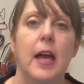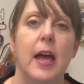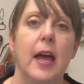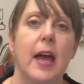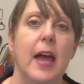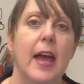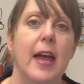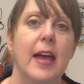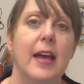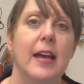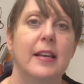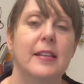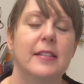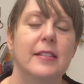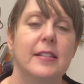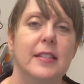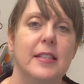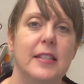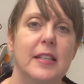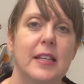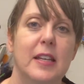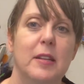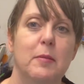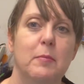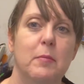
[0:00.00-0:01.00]
and
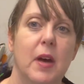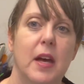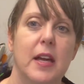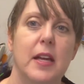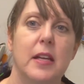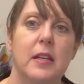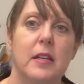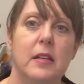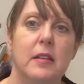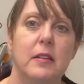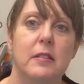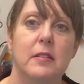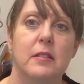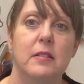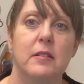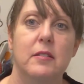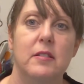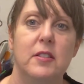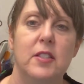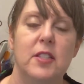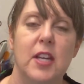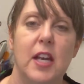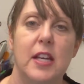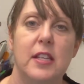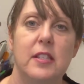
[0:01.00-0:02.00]
in my
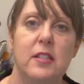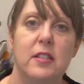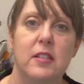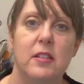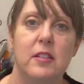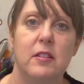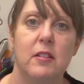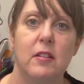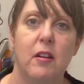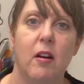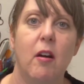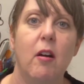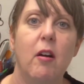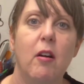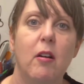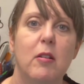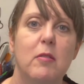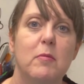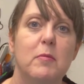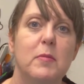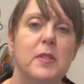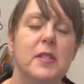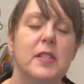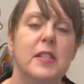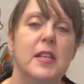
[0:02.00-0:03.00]
chest and
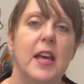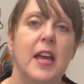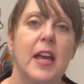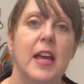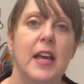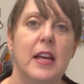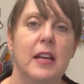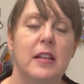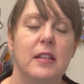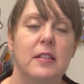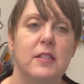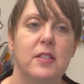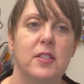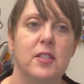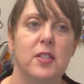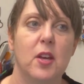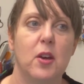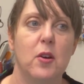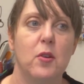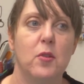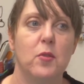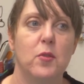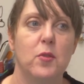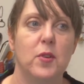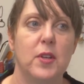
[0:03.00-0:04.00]
arms, and
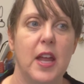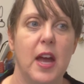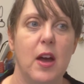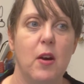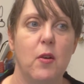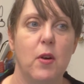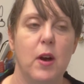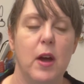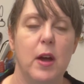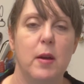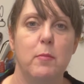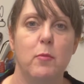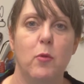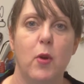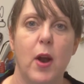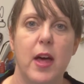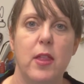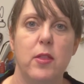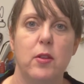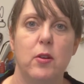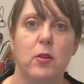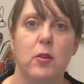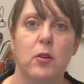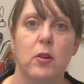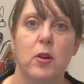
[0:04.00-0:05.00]
so now I'm
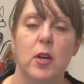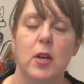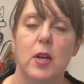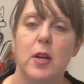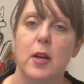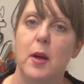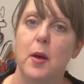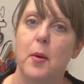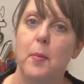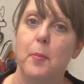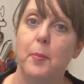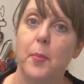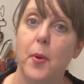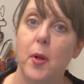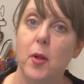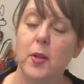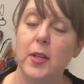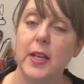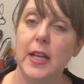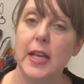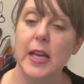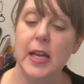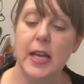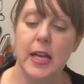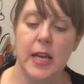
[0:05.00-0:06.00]
rather
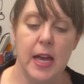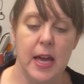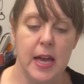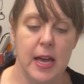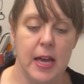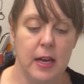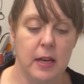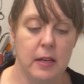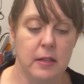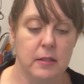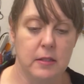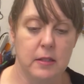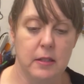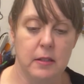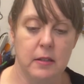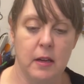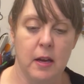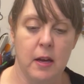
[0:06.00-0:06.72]
bulky, and